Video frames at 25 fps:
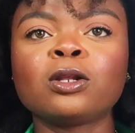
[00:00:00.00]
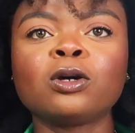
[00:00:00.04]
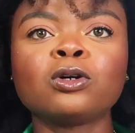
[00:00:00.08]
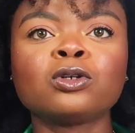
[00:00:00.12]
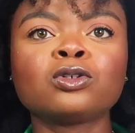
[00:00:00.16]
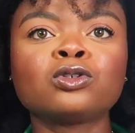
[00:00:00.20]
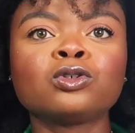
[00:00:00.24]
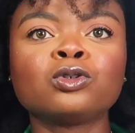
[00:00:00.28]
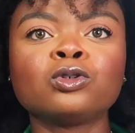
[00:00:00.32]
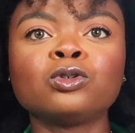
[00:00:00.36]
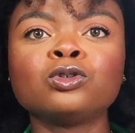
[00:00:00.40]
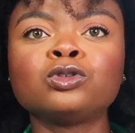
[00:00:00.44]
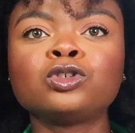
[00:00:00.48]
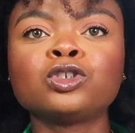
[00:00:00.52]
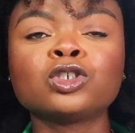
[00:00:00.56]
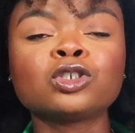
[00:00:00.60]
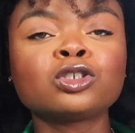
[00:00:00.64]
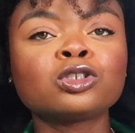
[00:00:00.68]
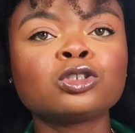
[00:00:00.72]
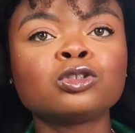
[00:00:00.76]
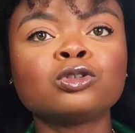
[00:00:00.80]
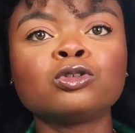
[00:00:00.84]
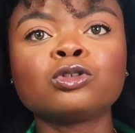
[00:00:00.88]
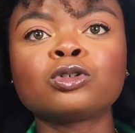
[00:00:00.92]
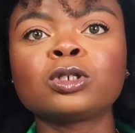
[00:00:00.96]
also
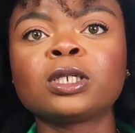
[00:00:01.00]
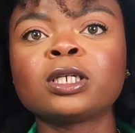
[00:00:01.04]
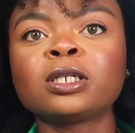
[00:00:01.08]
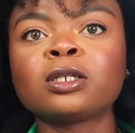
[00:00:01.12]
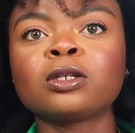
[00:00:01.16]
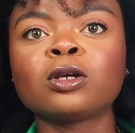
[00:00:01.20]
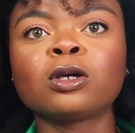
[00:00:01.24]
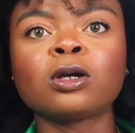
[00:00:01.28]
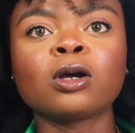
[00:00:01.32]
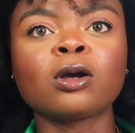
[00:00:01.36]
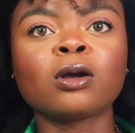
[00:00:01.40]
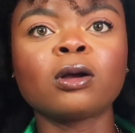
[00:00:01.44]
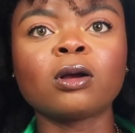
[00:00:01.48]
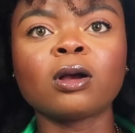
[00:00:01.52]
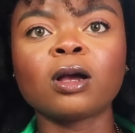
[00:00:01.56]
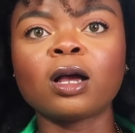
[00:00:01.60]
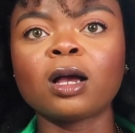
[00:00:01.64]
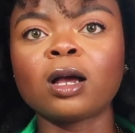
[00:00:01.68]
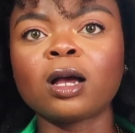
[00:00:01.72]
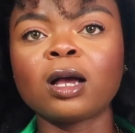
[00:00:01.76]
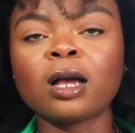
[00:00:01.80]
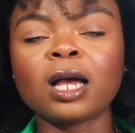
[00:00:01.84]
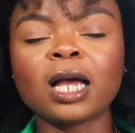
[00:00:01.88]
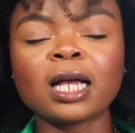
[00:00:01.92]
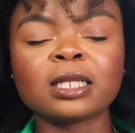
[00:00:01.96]
just looking
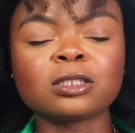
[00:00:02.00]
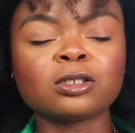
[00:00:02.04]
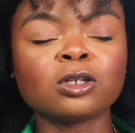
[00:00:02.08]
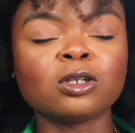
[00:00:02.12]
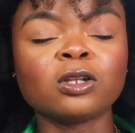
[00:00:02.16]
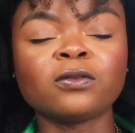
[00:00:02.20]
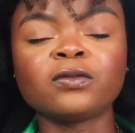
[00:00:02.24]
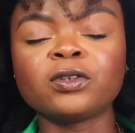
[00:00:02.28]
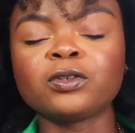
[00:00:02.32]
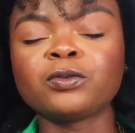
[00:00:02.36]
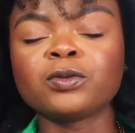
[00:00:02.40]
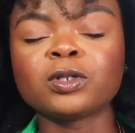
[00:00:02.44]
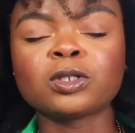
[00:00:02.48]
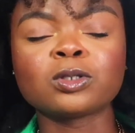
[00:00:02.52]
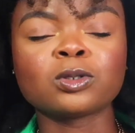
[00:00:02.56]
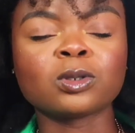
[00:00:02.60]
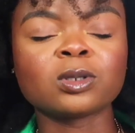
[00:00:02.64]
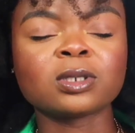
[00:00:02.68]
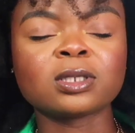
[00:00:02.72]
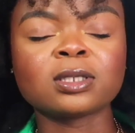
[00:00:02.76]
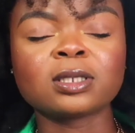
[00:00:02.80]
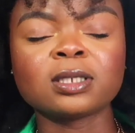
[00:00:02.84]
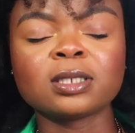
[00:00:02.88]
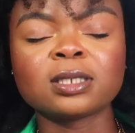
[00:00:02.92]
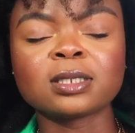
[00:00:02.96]
at all of the
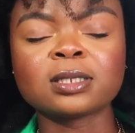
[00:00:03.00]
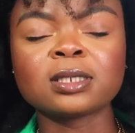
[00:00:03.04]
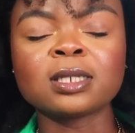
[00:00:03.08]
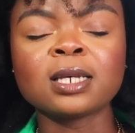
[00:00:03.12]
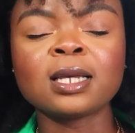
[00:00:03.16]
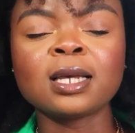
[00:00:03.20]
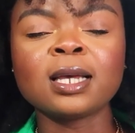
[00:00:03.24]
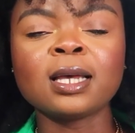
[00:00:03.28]
resources